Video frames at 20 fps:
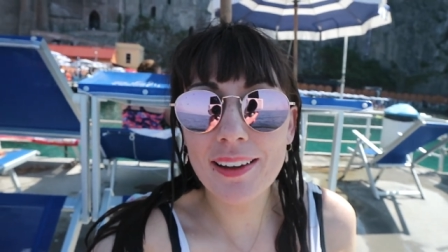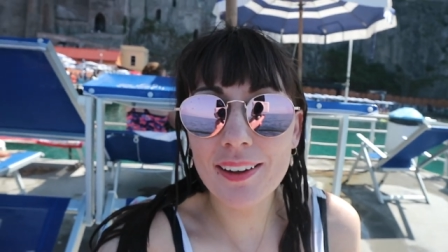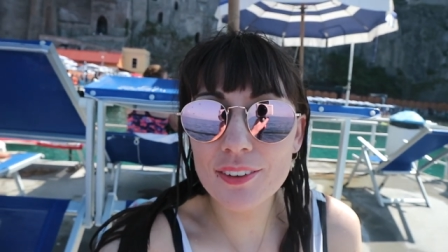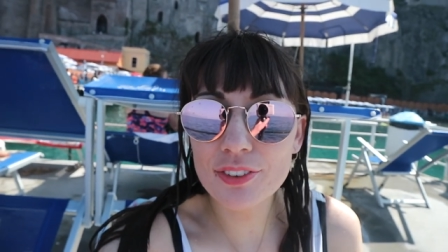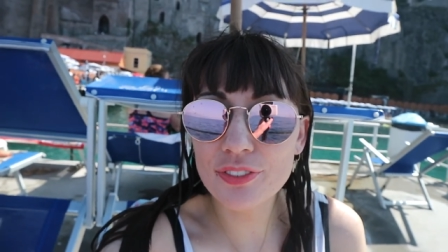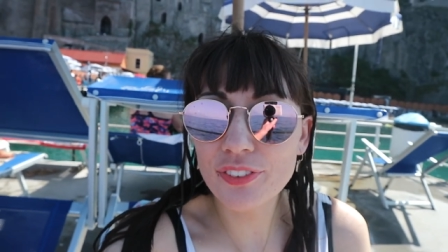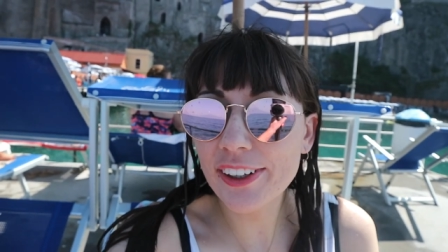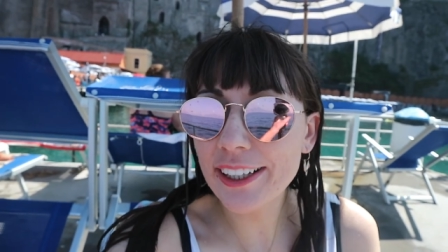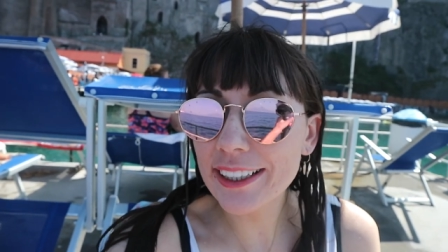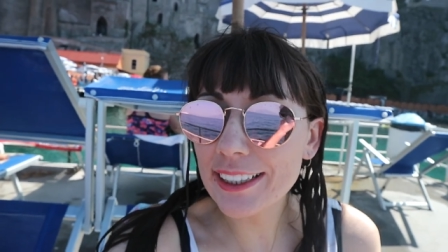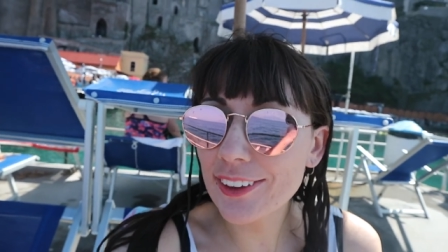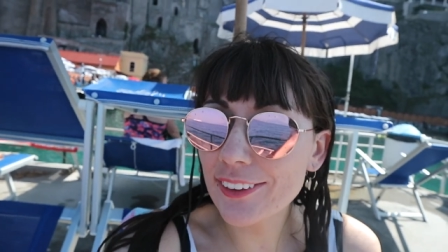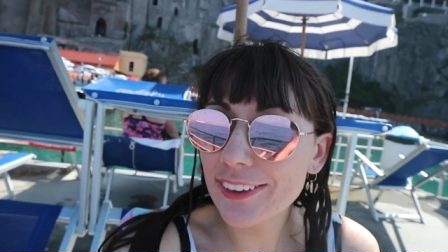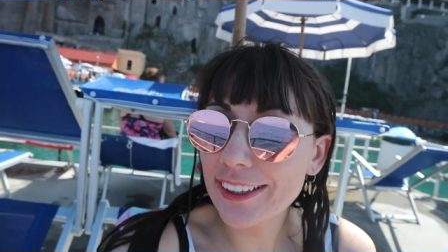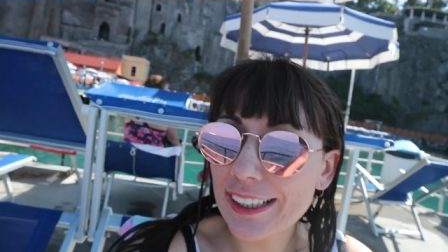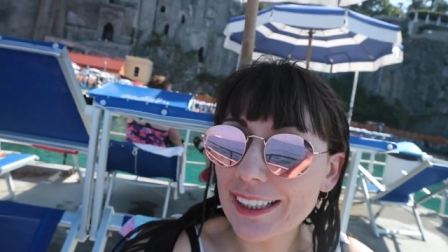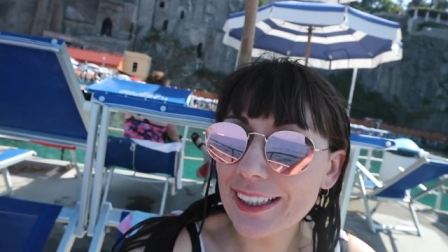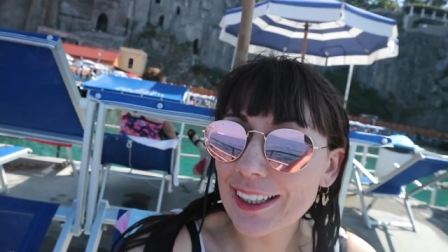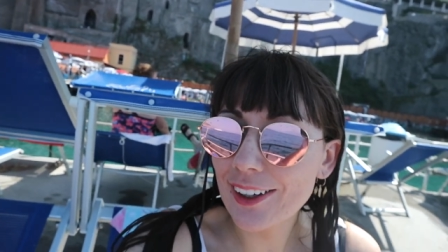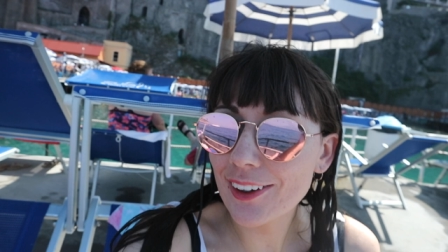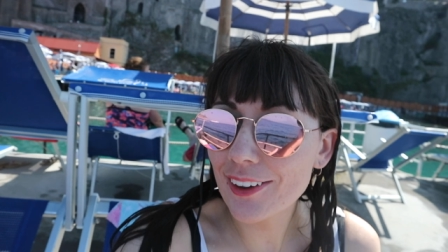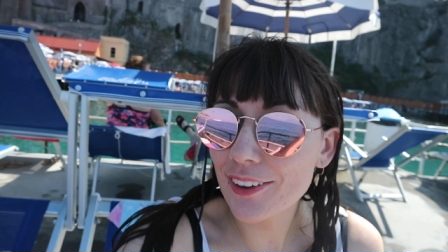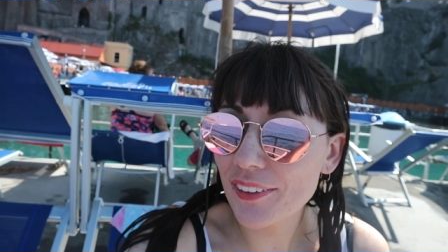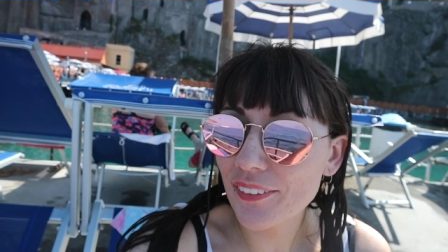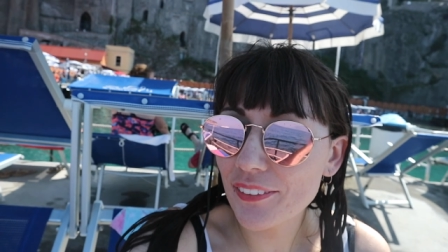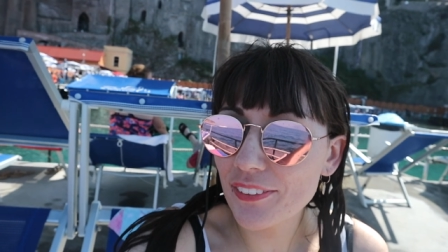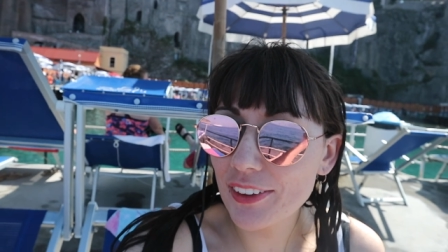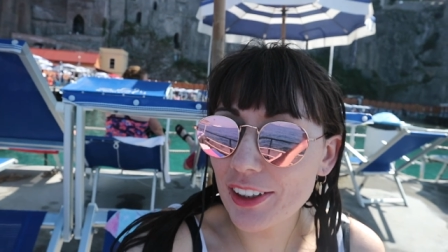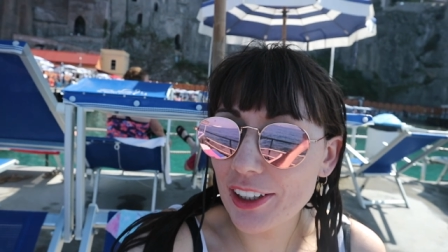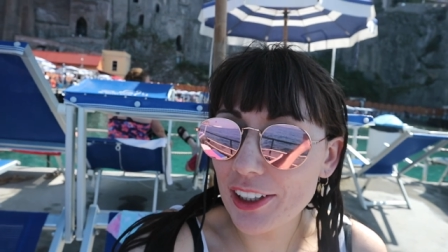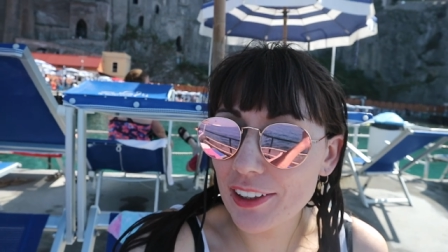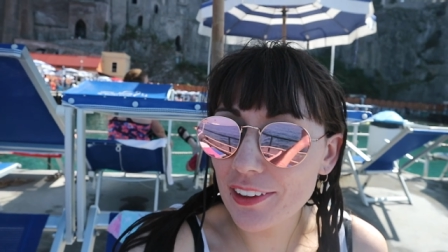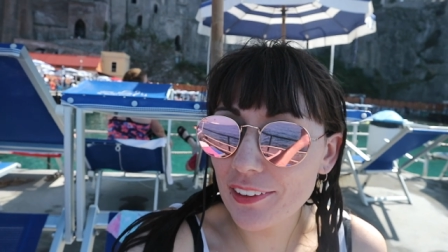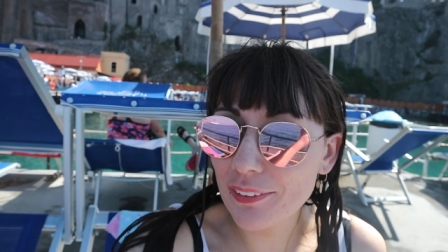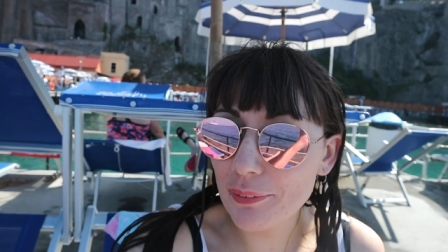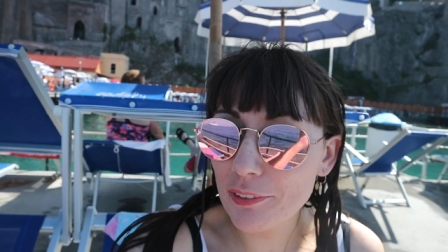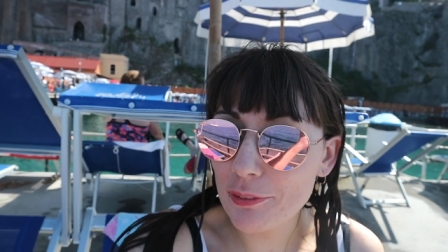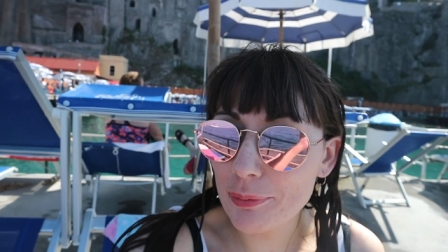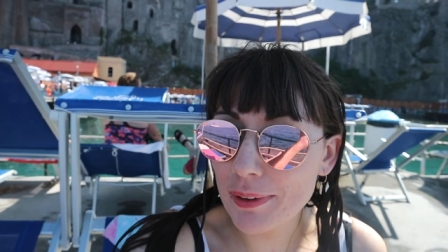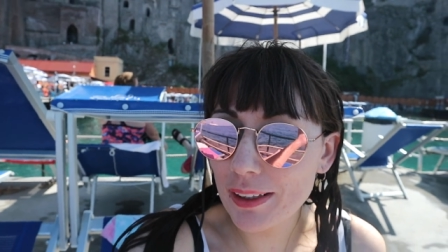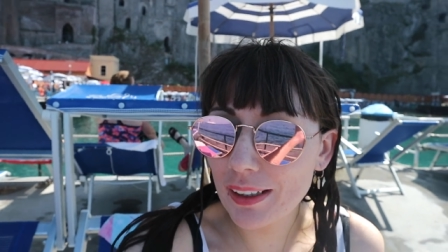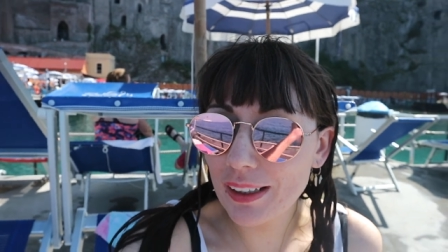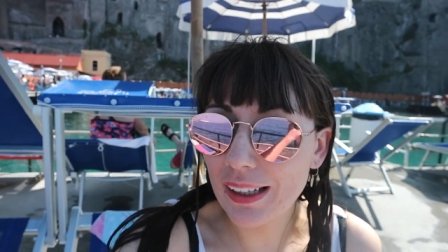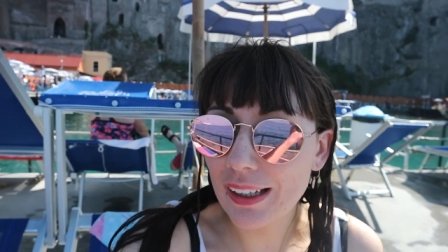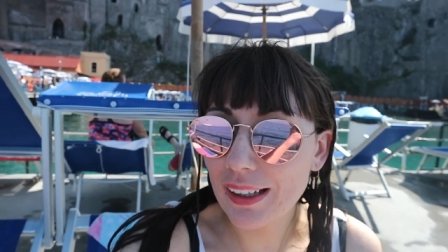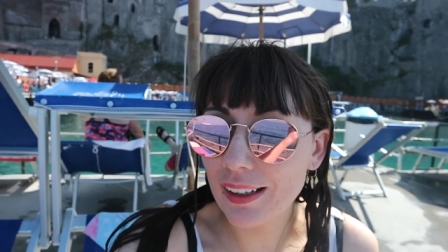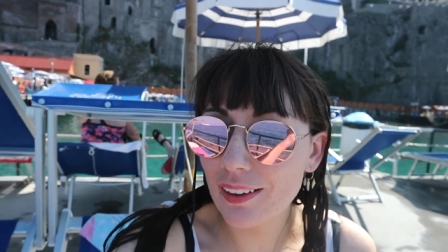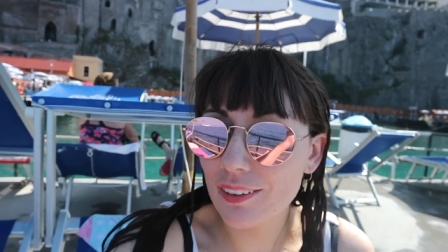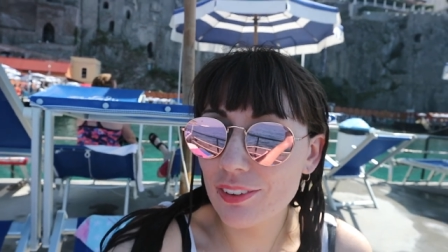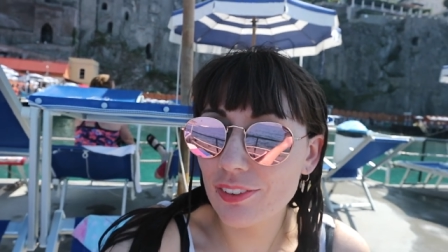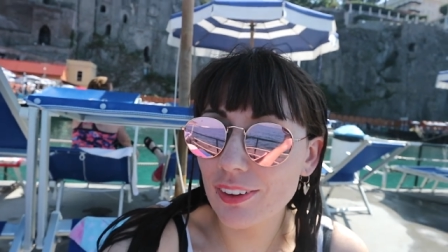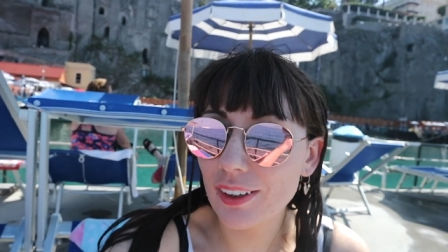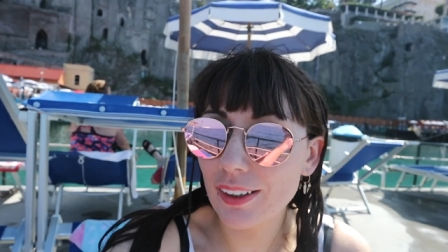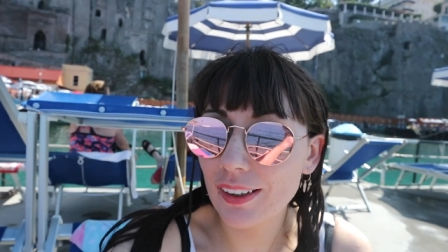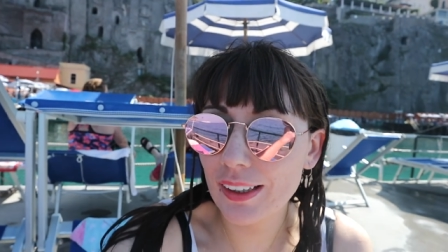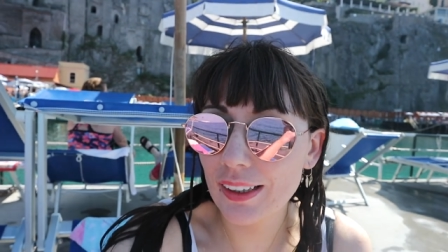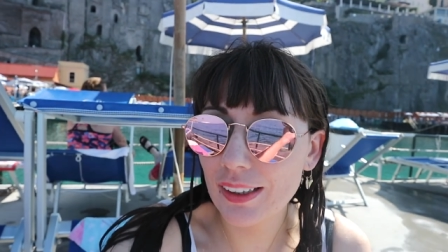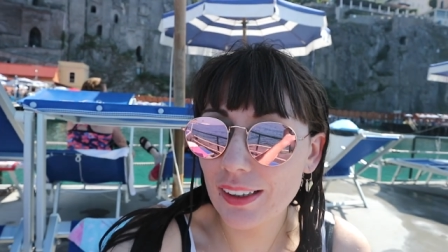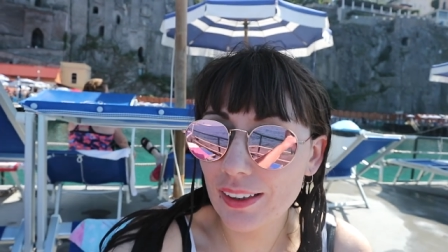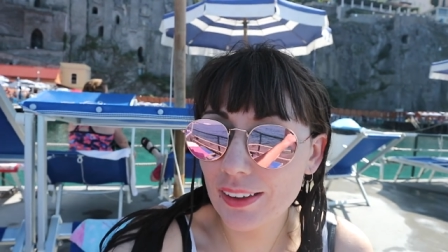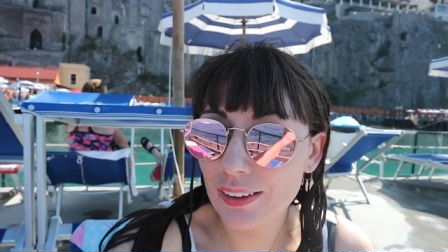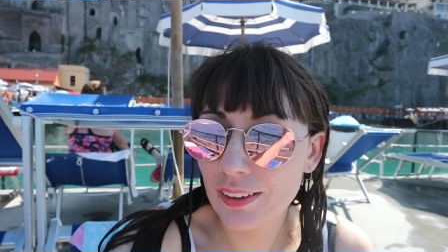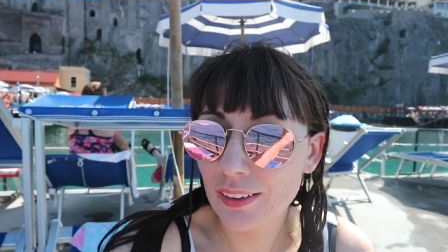about three o'clock in the afternoons. We've been here for like